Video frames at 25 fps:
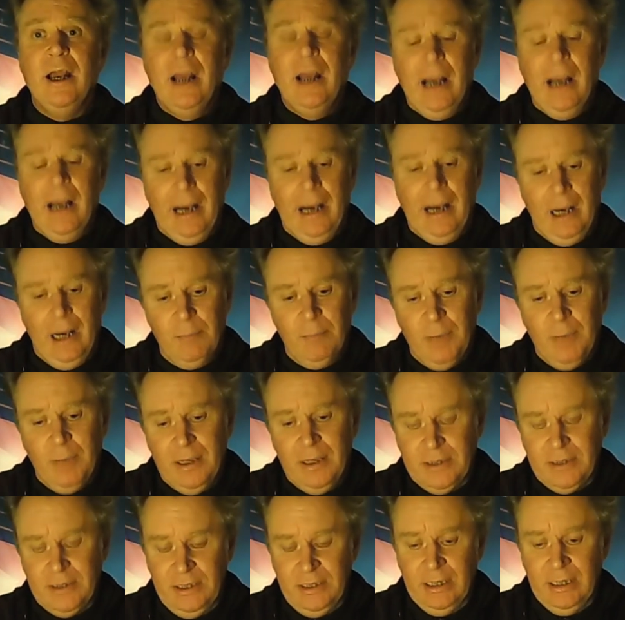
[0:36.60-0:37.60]
and
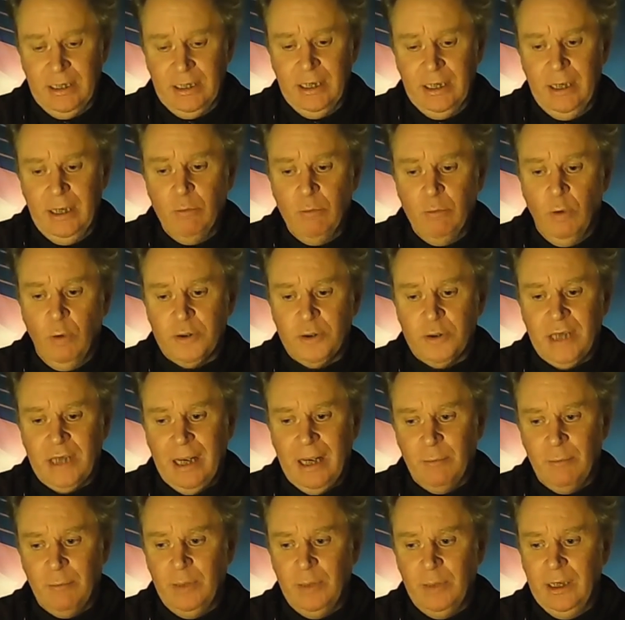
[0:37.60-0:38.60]
basically what's
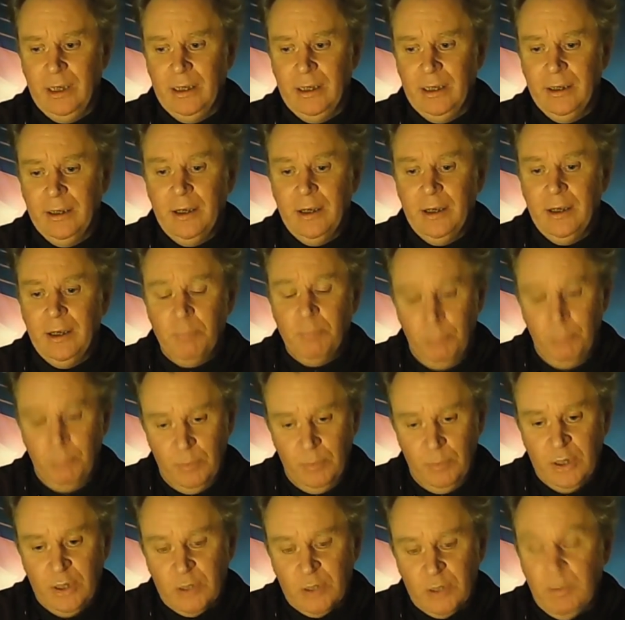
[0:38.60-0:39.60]
happening,
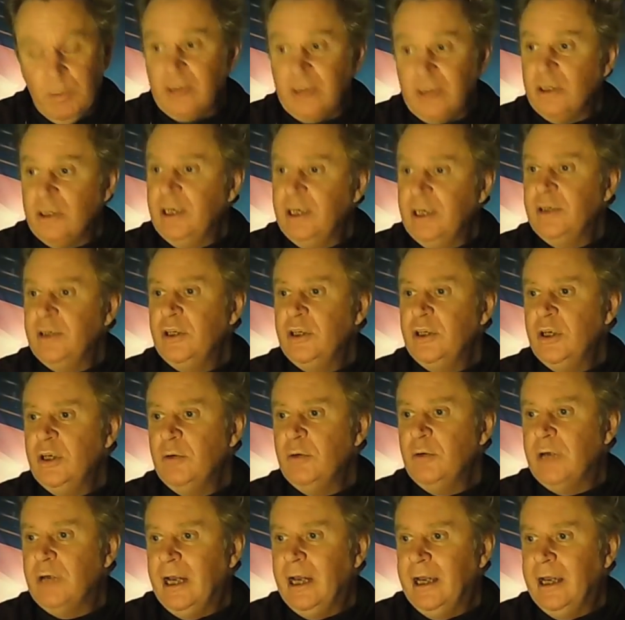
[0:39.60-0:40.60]
especially in the
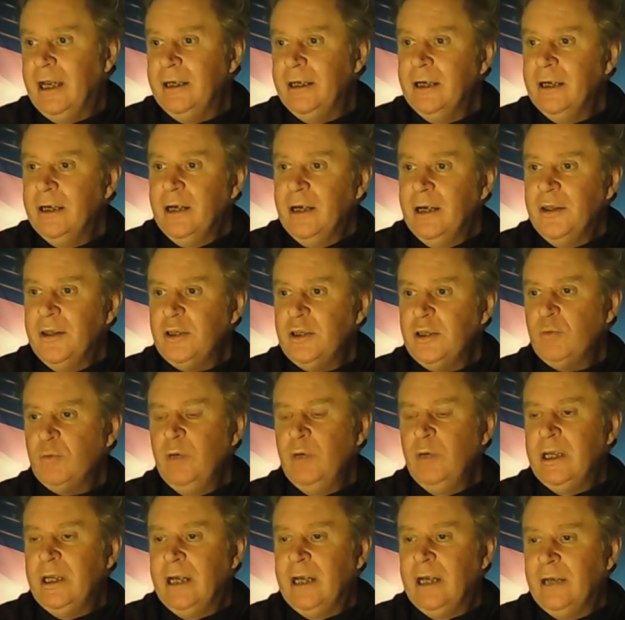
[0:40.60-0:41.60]
UK. This weekend
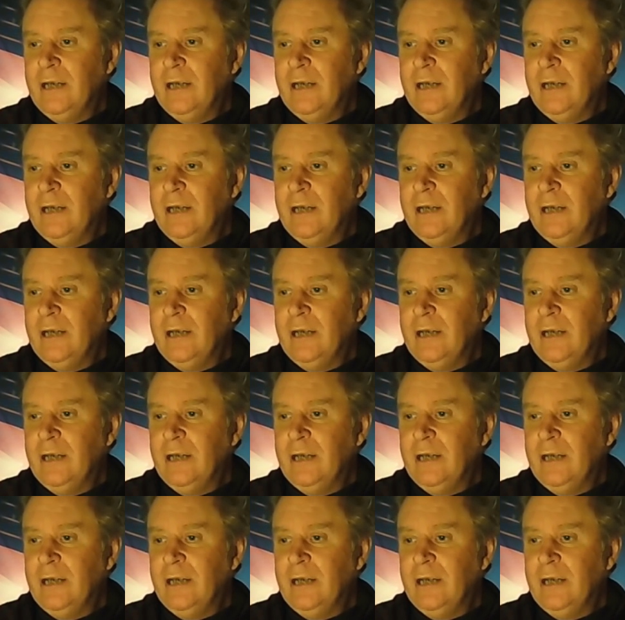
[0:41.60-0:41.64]
on the